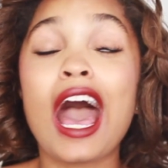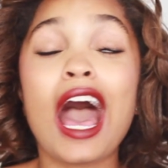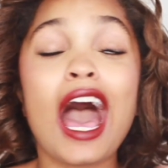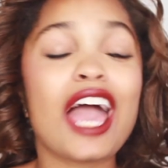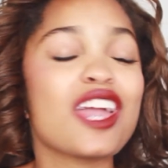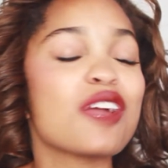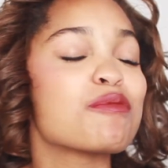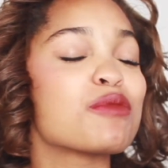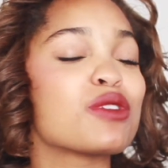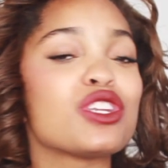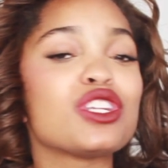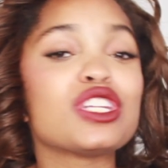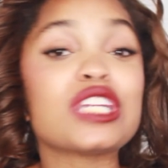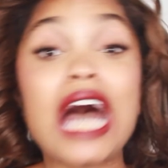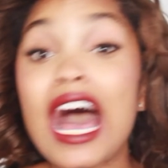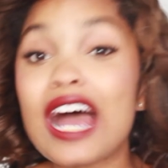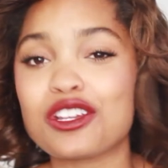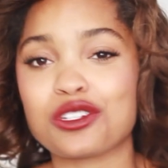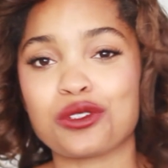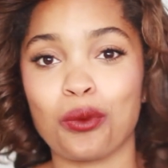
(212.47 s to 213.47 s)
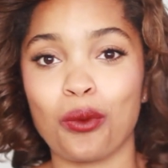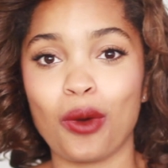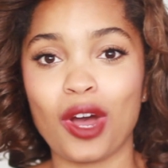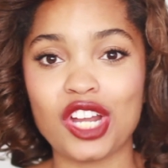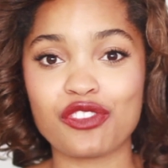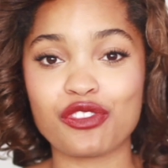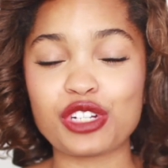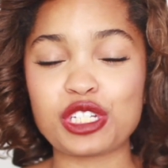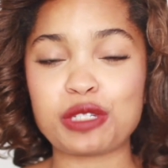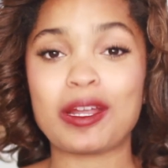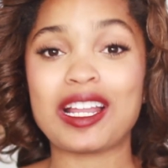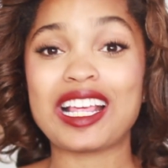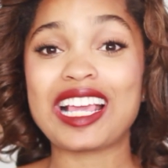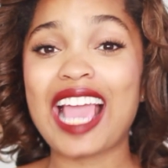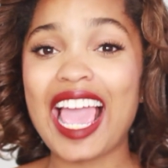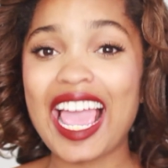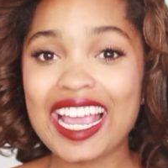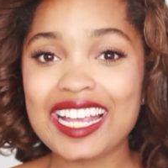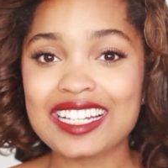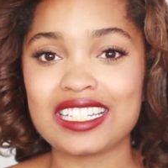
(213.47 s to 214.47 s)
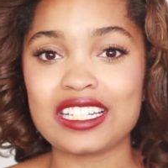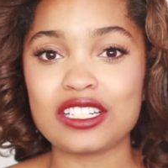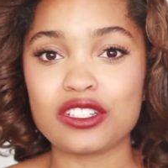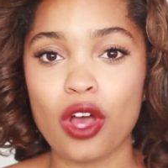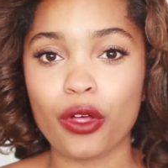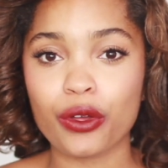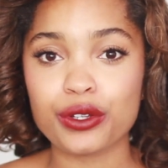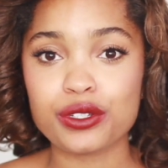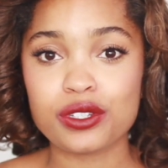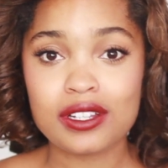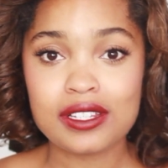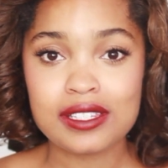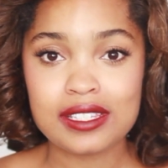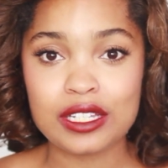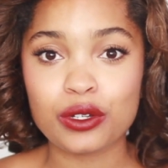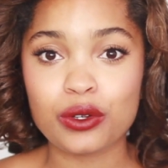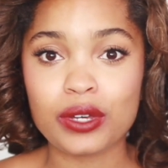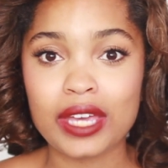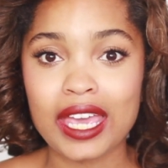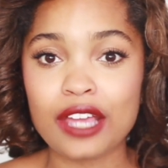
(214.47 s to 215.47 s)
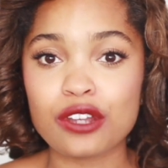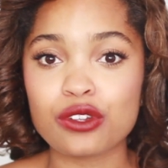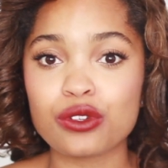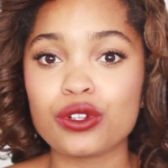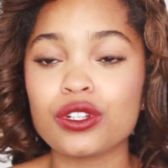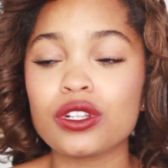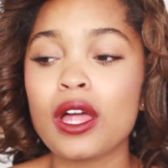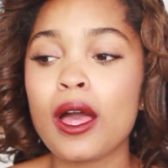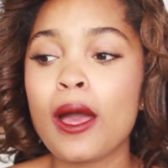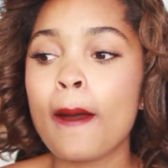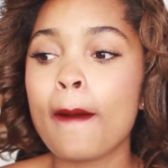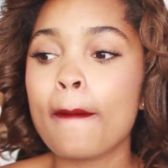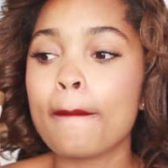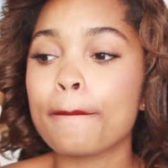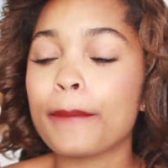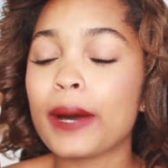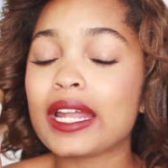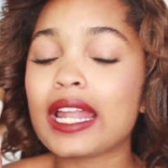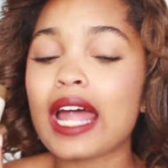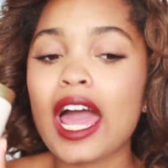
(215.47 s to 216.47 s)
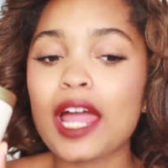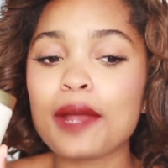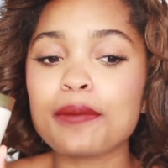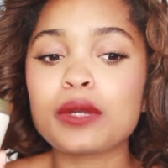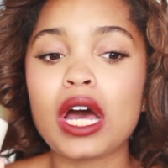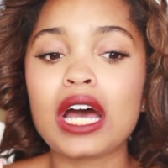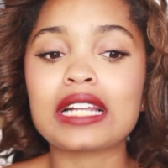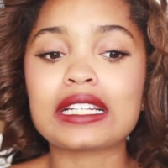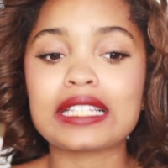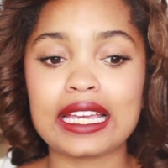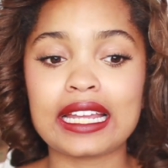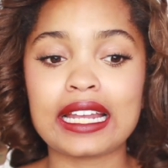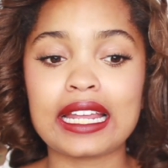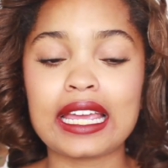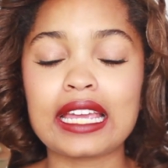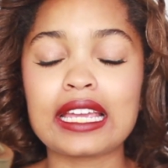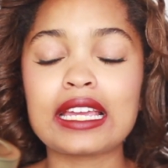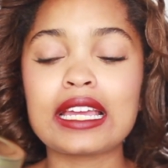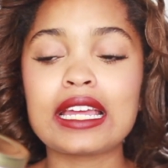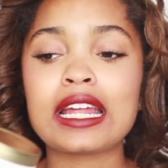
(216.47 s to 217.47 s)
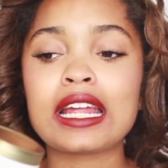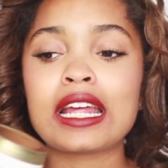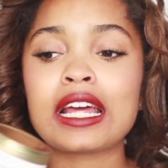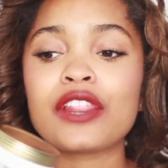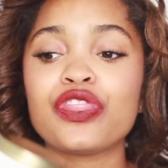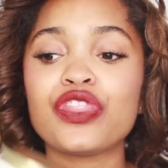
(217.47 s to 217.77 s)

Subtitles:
I am not one for spending $18 on a single candle, but I'm not kidding.